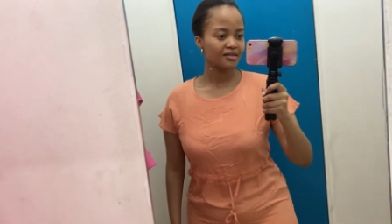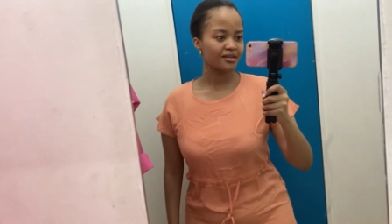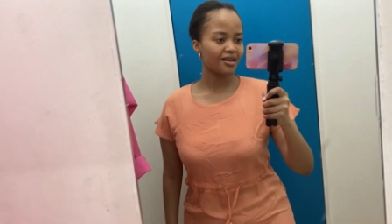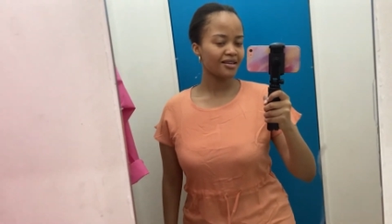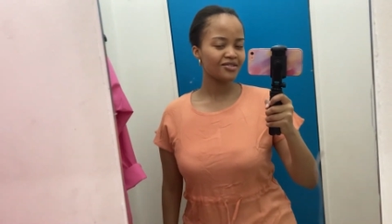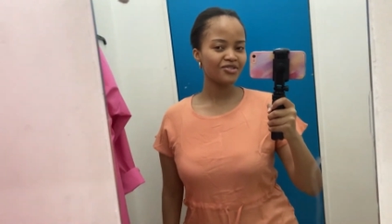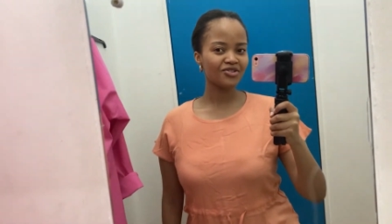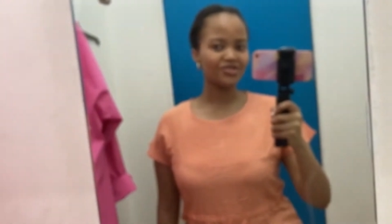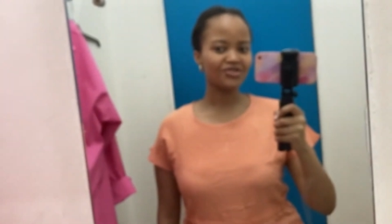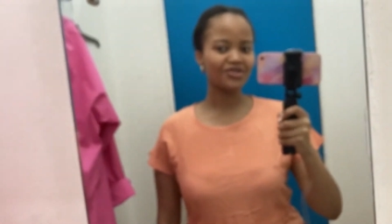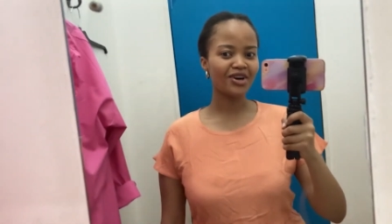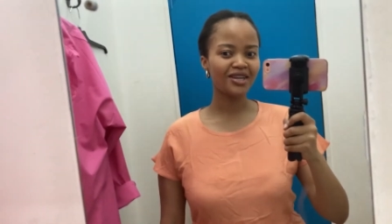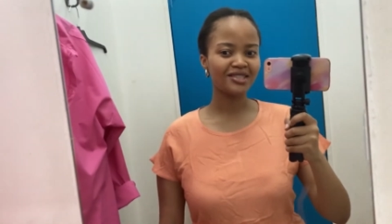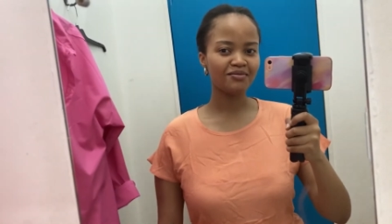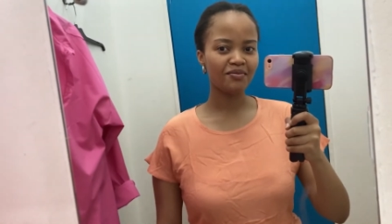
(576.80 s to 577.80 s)
It's
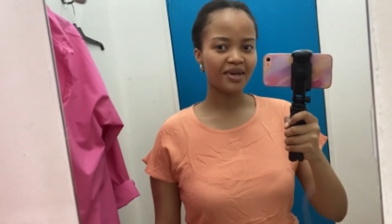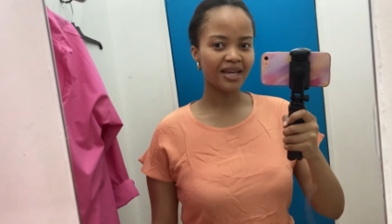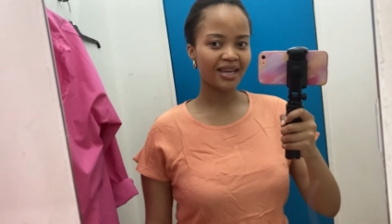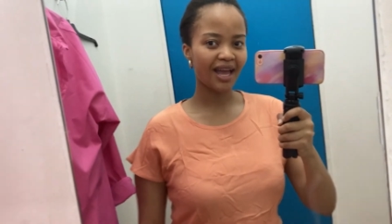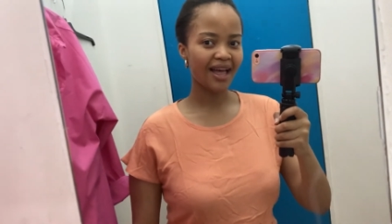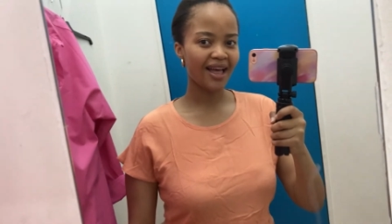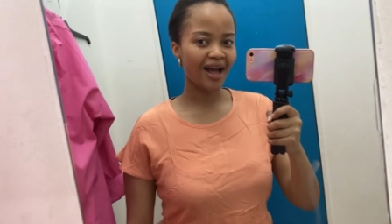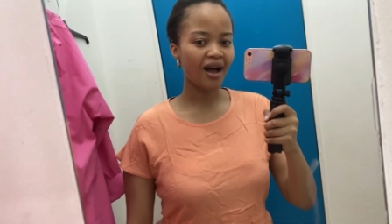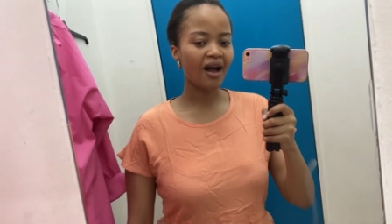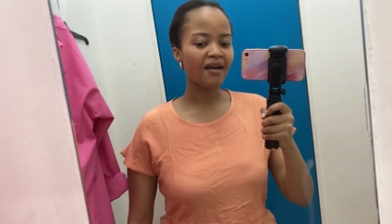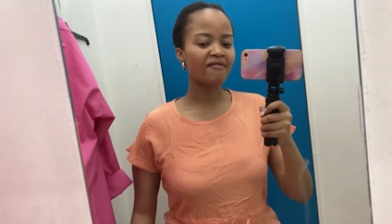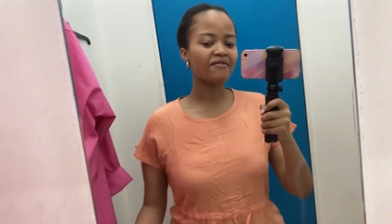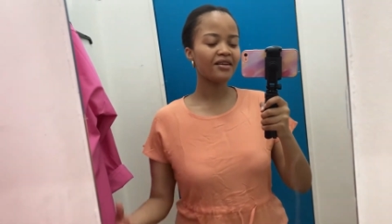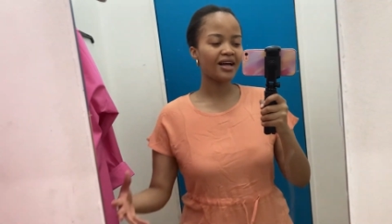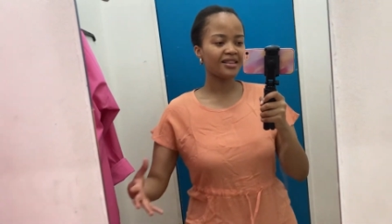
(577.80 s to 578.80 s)
not bad. I,
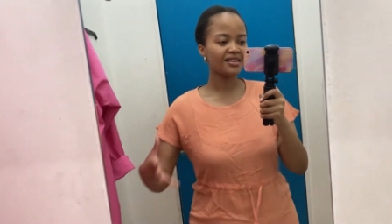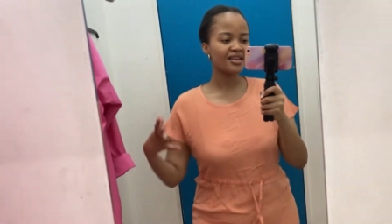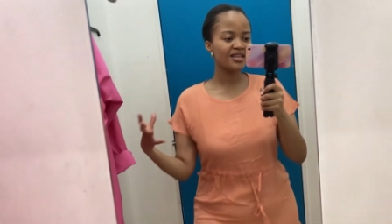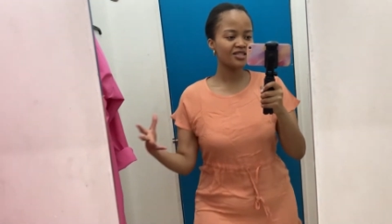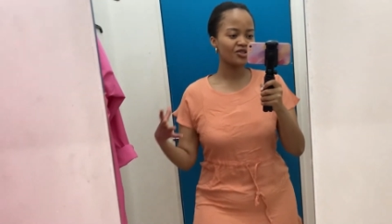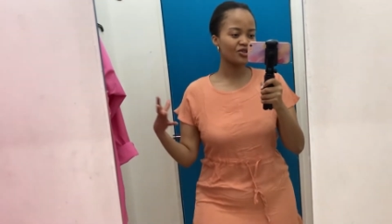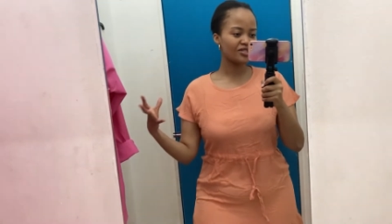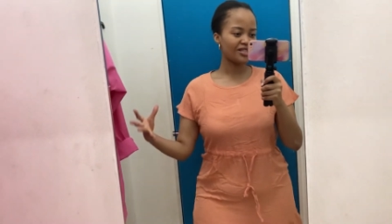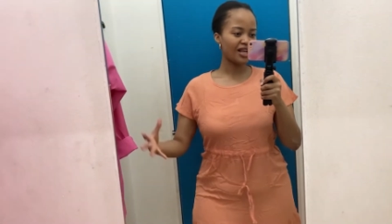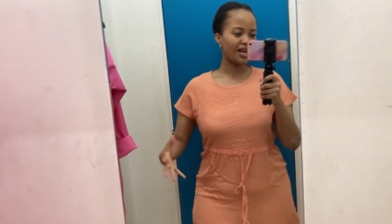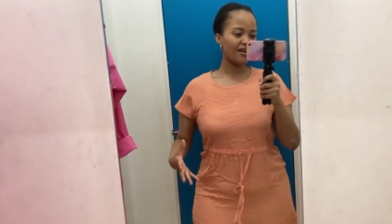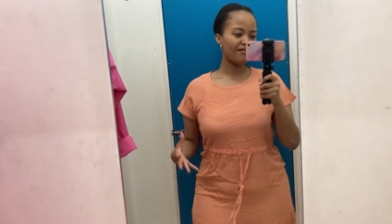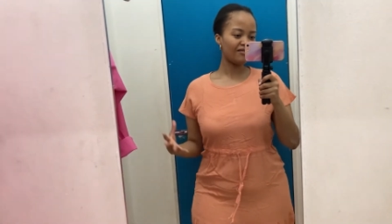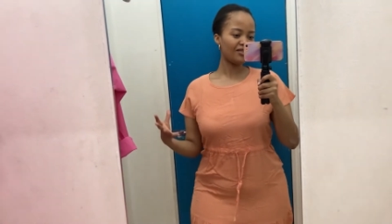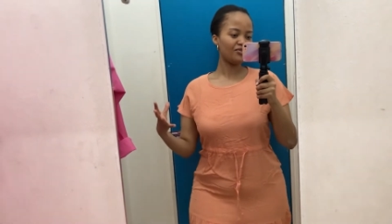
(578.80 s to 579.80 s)
I, I think it's because like
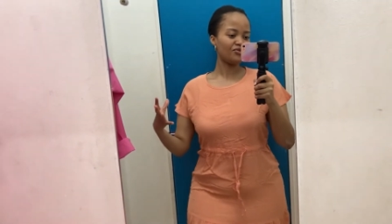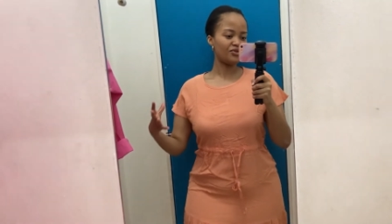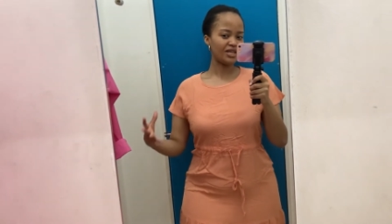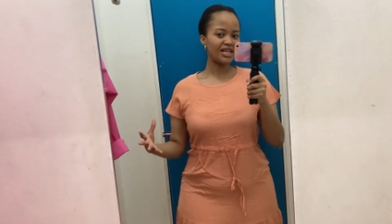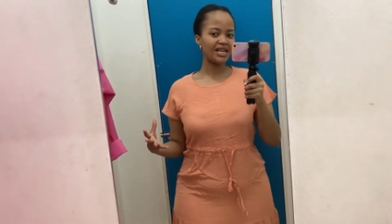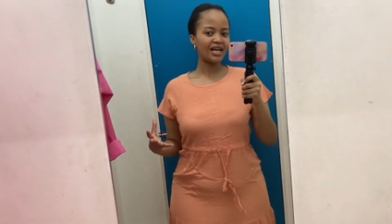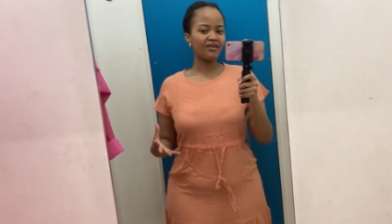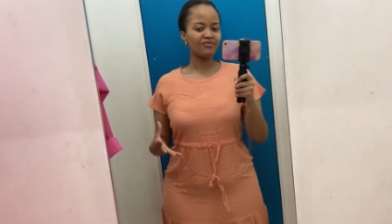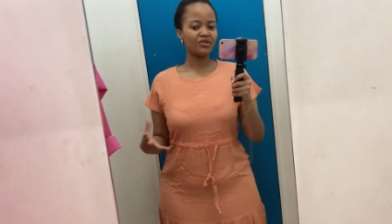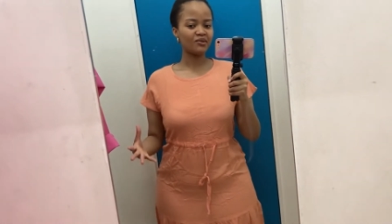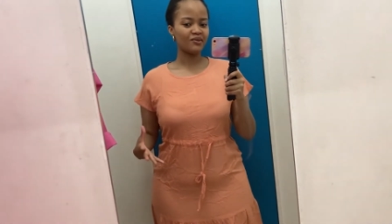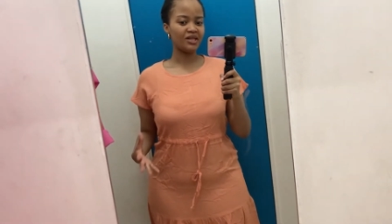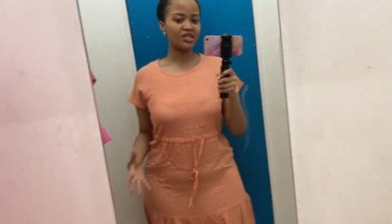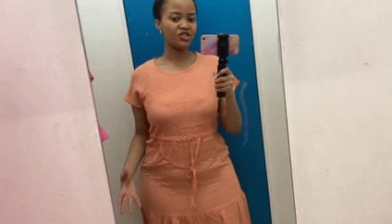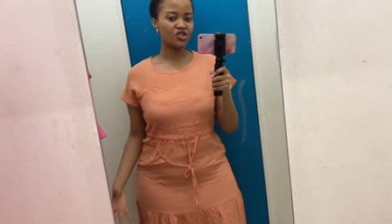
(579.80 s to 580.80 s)
I feel really
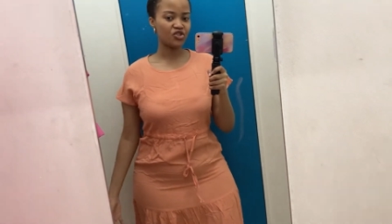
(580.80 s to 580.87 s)
comfortable in the